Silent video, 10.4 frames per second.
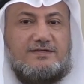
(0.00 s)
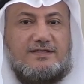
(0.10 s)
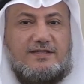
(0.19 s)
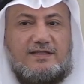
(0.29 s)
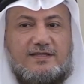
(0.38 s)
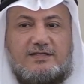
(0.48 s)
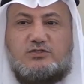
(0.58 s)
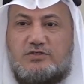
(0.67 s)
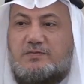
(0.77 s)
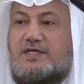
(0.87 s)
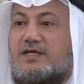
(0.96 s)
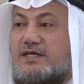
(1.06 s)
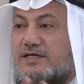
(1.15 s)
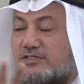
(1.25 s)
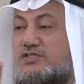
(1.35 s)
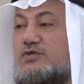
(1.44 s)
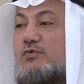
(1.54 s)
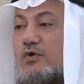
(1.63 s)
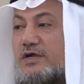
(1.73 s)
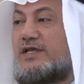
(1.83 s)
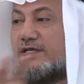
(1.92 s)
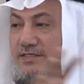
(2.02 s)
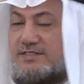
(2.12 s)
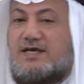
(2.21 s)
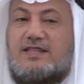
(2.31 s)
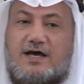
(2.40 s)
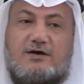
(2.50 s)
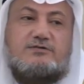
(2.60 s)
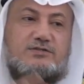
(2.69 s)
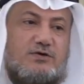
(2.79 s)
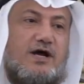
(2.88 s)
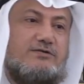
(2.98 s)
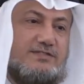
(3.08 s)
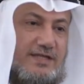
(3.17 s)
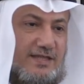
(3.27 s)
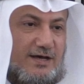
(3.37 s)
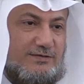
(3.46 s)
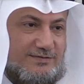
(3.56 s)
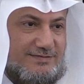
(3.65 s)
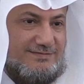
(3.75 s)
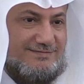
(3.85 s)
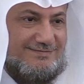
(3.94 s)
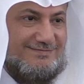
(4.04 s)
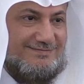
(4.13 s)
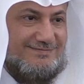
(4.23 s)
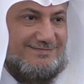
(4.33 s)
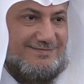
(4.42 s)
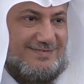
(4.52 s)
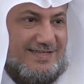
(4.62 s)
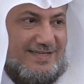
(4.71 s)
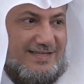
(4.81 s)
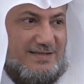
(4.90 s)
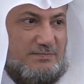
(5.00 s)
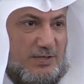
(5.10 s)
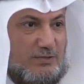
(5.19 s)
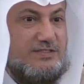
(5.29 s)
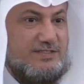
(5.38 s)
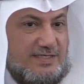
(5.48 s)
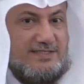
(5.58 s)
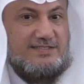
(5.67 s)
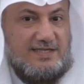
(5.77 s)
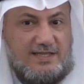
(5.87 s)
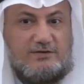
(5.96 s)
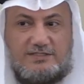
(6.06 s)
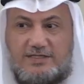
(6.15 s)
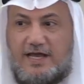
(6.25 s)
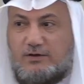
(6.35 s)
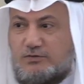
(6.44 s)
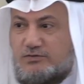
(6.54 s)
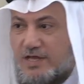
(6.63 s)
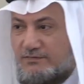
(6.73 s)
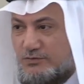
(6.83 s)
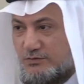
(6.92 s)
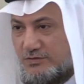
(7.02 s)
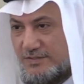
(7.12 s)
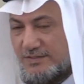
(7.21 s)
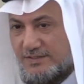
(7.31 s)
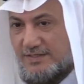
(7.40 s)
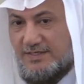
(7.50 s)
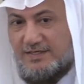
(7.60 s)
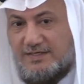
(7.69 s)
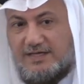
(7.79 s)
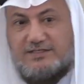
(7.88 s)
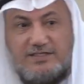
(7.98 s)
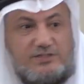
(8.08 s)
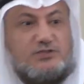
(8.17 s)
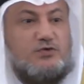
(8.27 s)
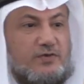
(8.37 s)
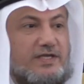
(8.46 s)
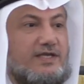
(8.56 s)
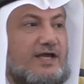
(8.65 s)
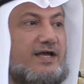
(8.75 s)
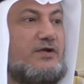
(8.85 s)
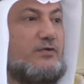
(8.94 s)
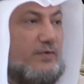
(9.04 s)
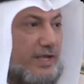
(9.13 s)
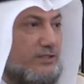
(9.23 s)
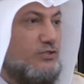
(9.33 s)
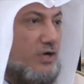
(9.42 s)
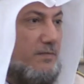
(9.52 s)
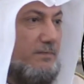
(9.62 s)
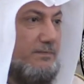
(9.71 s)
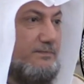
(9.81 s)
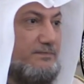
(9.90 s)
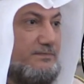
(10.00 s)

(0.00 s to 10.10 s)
Uh, it should be, is she working inside the house or outside the house? Because inside the house she also have duties and she is doing a great job.